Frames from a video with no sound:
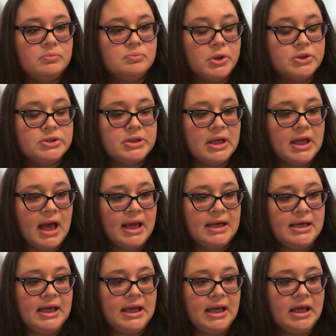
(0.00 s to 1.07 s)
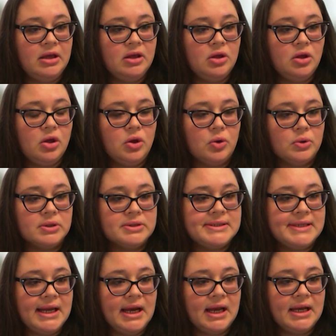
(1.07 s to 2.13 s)
personal ID, your
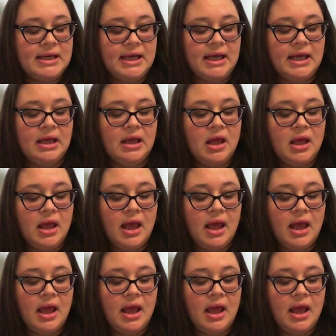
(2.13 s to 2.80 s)
state ID,